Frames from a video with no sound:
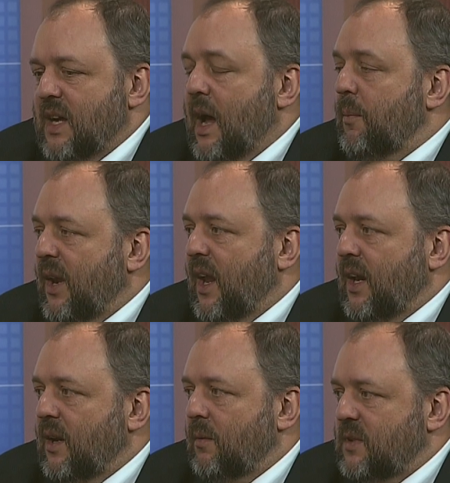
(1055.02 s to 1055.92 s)

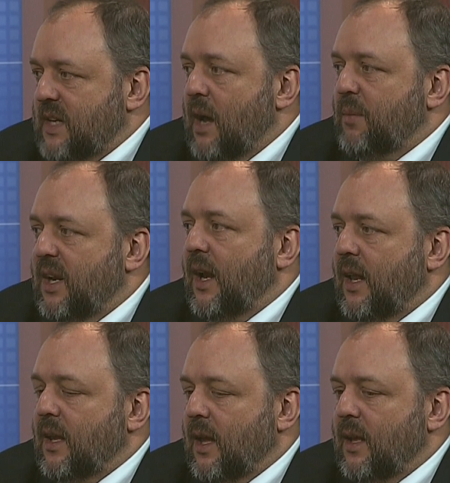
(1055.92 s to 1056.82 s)
dominate,
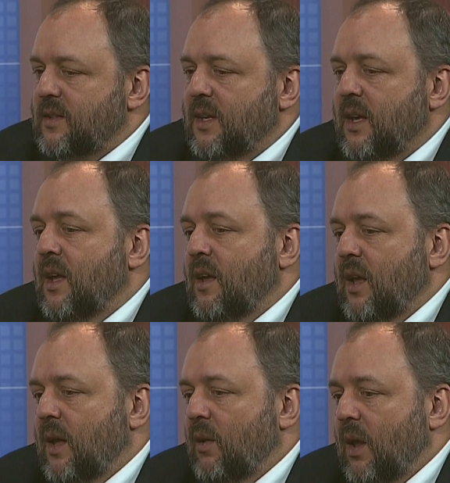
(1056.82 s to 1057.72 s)
dominating it. Mm -hmm
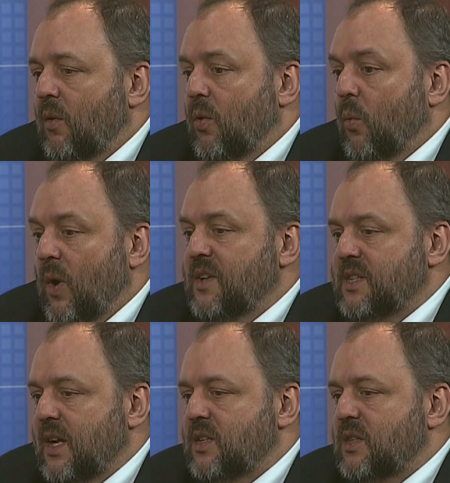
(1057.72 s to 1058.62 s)
and in one
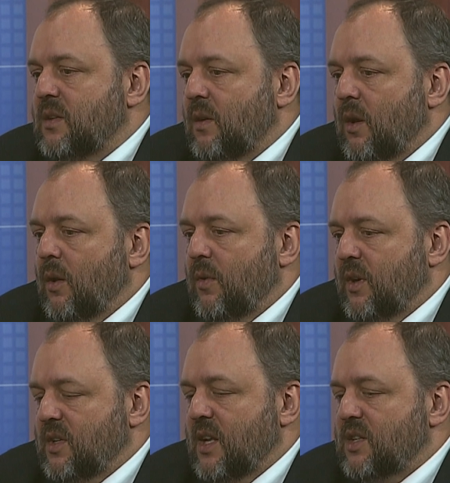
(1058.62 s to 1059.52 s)
sense, you know,
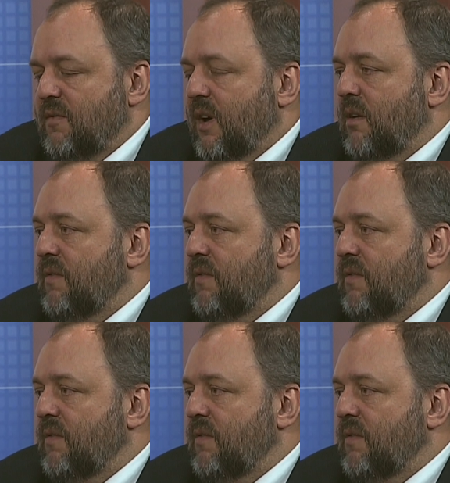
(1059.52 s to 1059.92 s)
there, it's a very